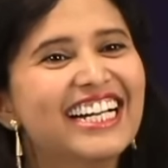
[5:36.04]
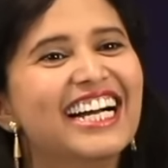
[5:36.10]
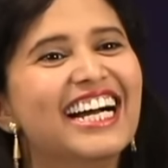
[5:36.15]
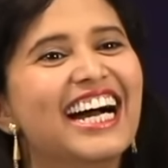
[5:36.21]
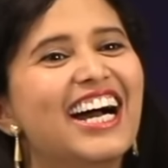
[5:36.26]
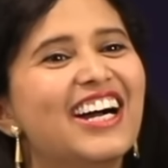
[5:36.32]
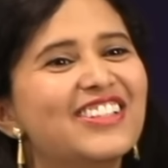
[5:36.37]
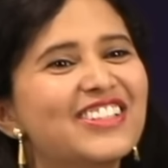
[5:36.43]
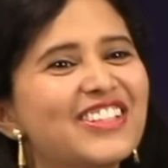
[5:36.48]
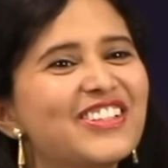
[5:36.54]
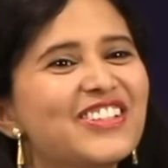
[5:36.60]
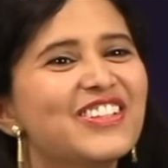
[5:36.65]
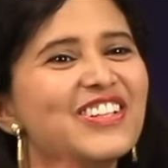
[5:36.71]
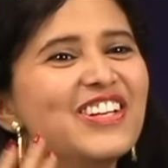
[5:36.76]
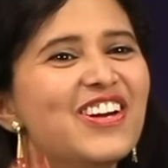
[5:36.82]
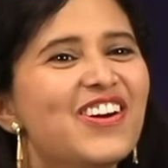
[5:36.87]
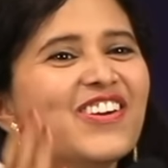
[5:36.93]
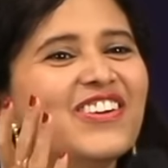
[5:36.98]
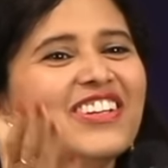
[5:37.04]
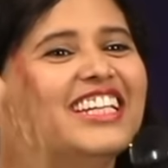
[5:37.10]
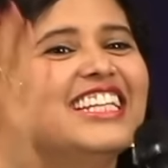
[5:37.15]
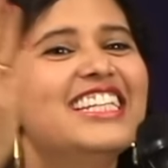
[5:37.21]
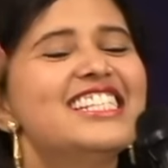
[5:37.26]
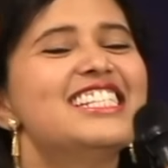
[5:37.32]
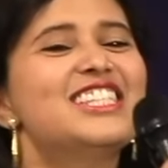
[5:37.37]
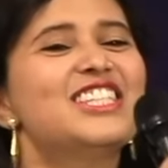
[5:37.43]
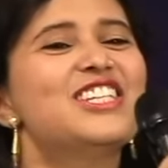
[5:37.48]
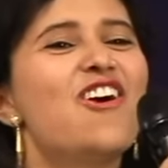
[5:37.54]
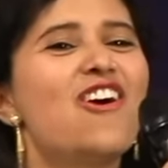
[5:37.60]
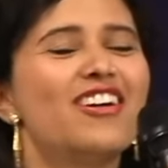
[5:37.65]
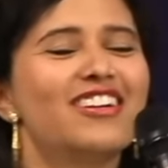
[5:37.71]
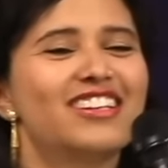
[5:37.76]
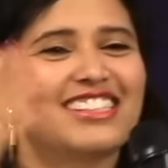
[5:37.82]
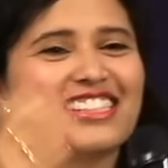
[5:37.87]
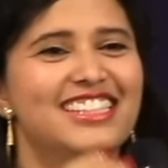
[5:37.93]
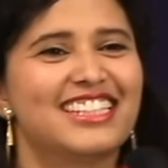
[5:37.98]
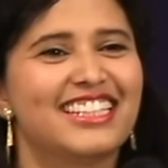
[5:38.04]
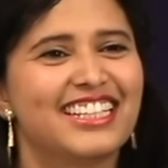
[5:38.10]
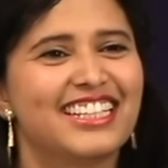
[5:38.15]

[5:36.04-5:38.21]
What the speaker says: How do you know it is yours?